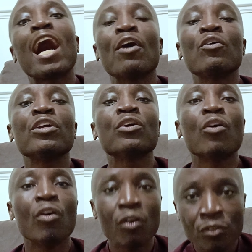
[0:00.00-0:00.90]
are going
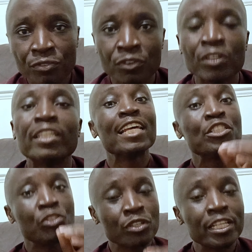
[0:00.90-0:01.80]
off the
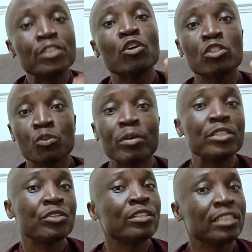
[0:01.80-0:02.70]
shortage
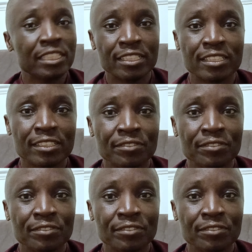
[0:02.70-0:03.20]
occupation list.